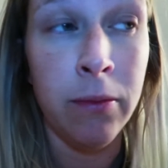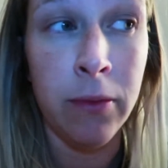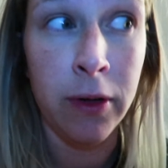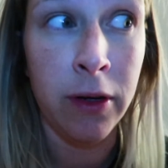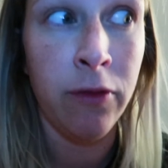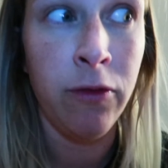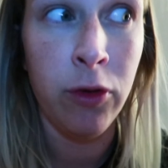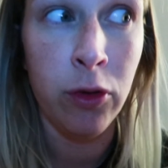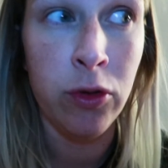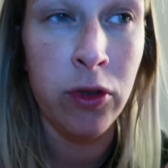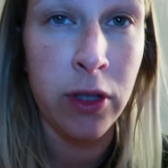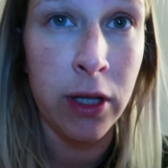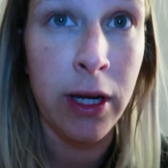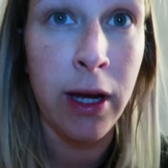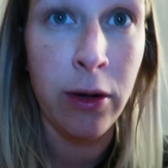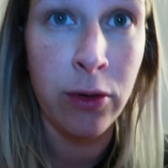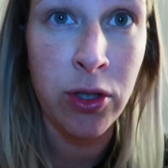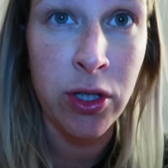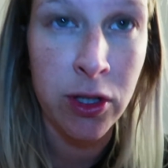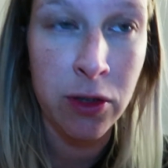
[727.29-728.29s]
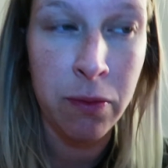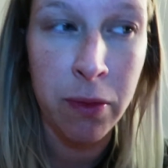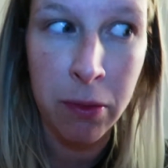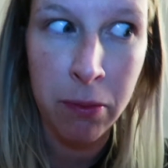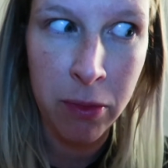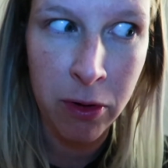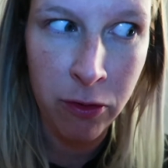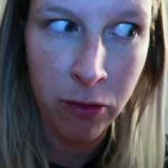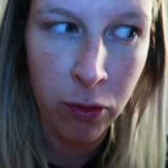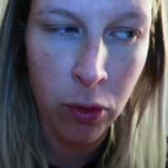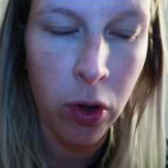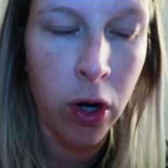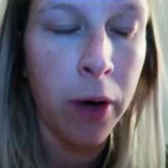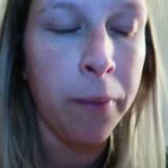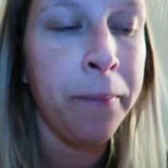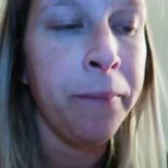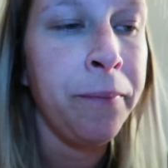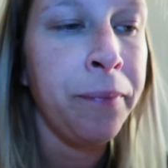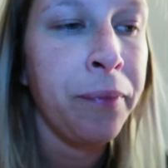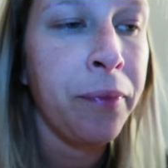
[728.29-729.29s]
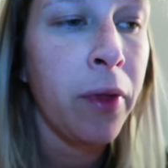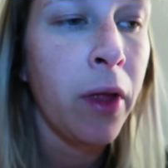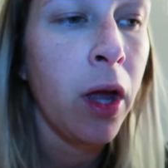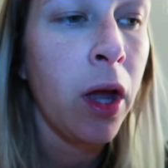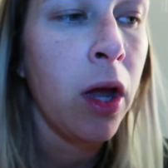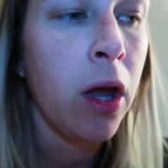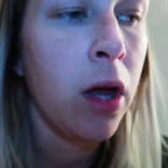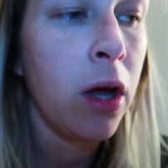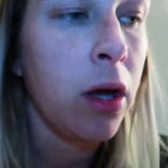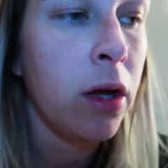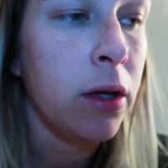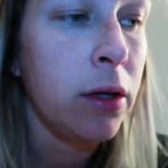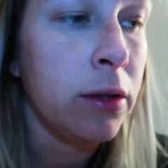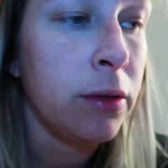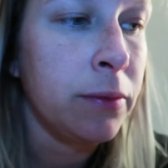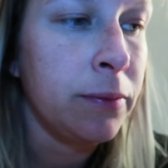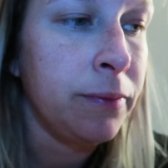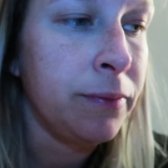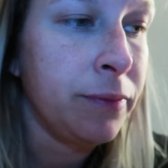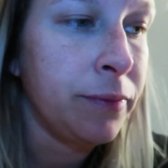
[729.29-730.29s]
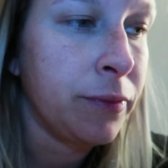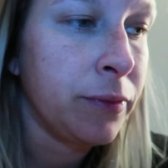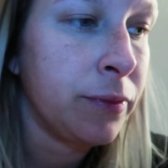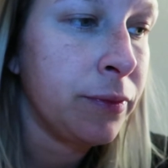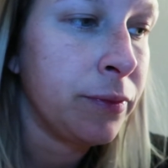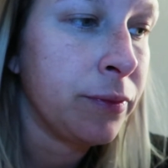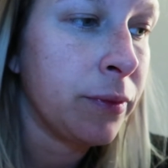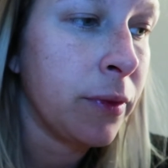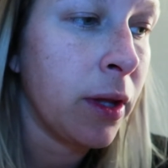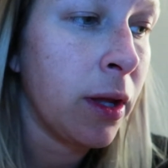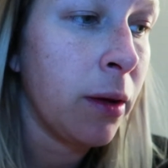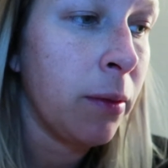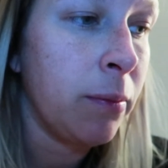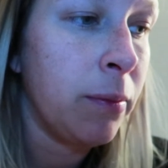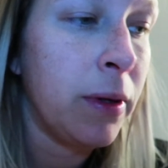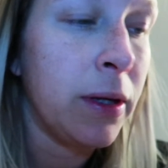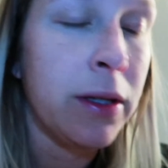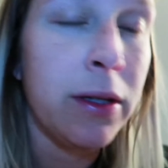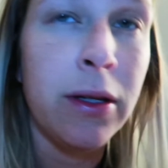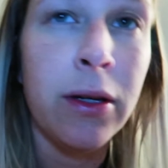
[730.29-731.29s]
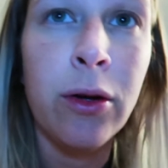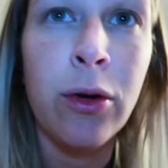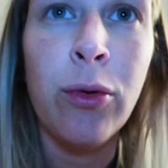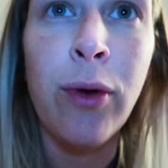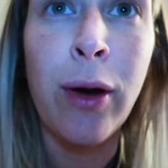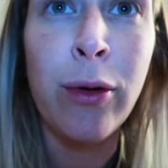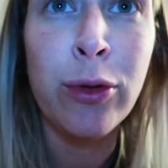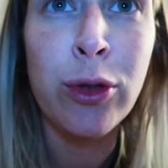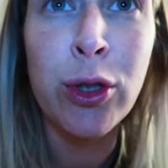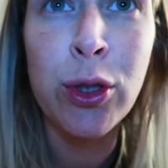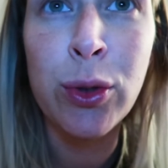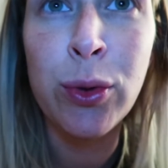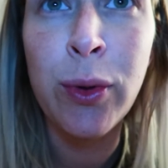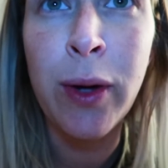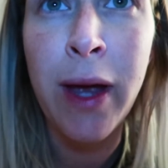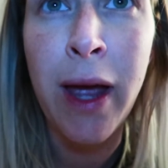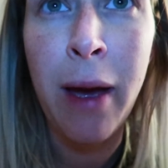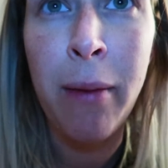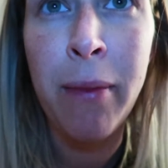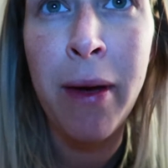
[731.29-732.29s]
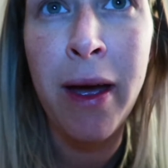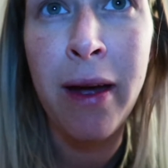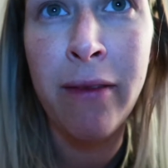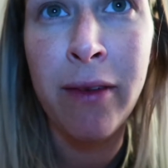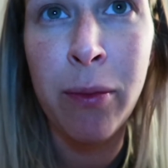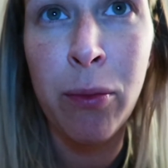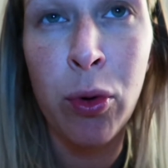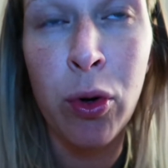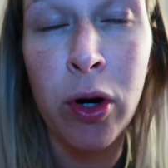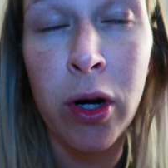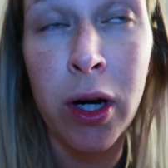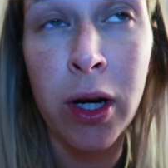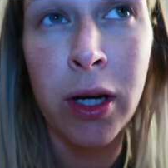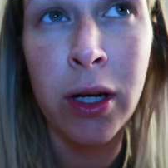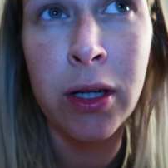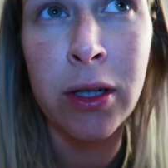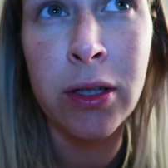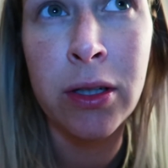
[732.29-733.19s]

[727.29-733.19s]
If you see how she's been before. But around 2 a.m. every morning,